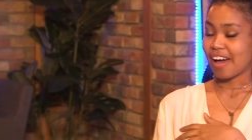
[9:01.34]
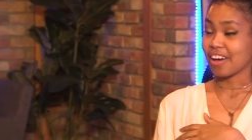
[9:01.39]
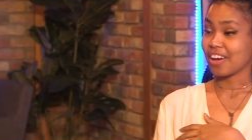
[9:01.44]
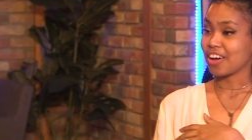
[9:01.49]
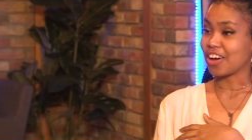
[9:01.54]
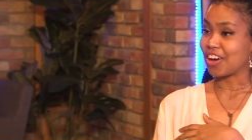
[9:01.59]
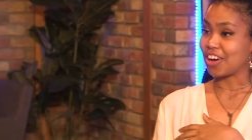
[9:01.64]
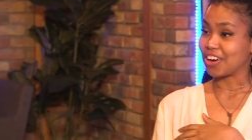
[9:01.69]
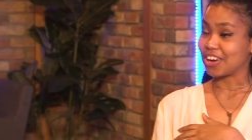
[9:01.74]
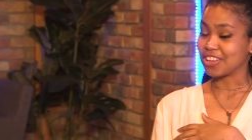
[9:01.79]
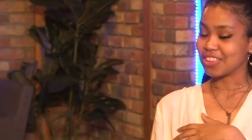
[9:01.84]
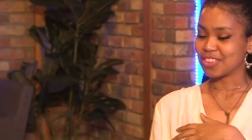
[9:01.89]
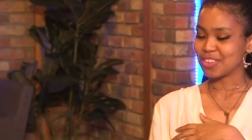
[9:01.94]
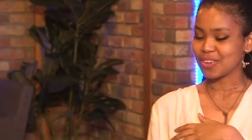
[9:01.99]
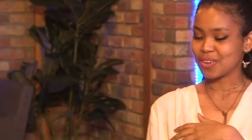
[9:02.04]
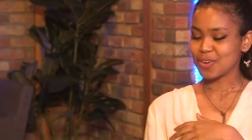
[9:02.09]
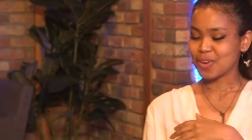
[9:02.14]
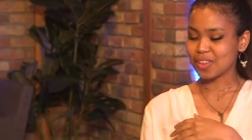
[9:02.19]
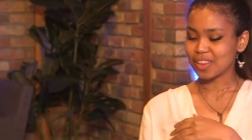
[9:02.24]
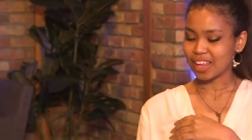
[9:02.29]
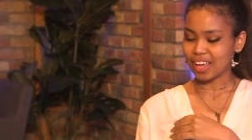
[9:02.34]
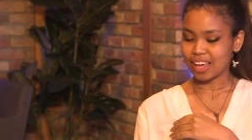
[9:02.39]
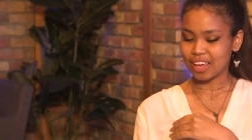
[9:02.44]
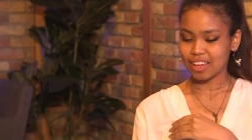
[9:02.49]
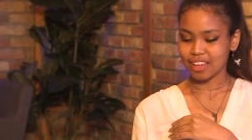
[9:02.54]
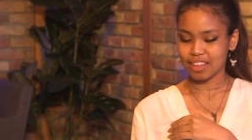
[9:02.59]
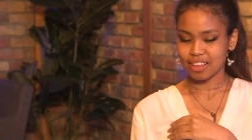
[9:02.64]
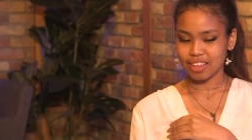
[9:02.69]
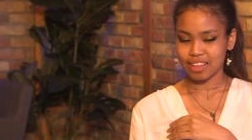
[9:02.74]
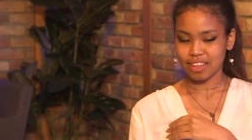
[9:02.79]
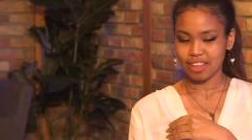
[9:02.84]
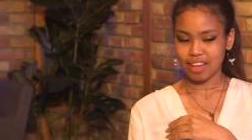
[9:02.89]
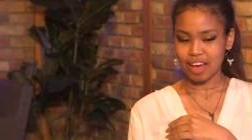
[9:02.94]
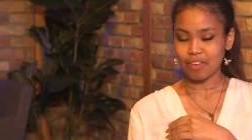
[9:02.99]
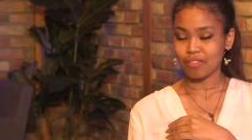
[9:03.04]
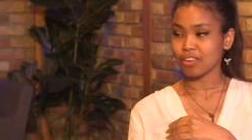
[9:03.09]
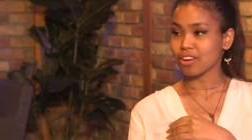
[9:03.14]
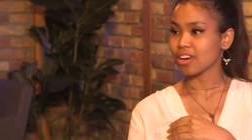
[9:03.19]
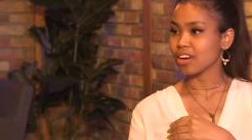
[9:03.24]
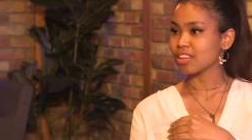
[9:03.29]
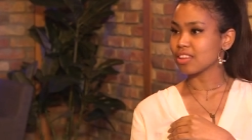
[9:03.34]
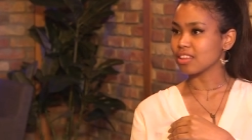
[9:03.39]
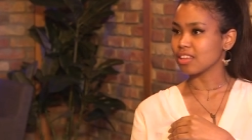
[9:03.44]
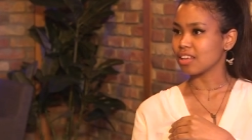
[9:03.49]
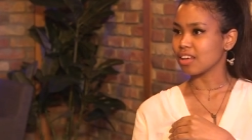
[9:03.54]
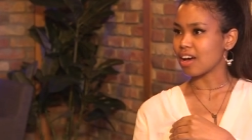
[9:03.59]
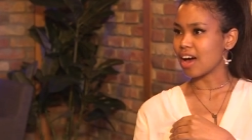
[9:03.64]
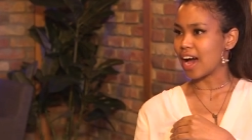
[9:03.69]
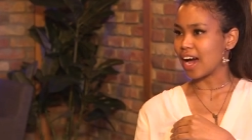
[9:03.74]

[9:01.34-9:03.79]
I heard though have you heard the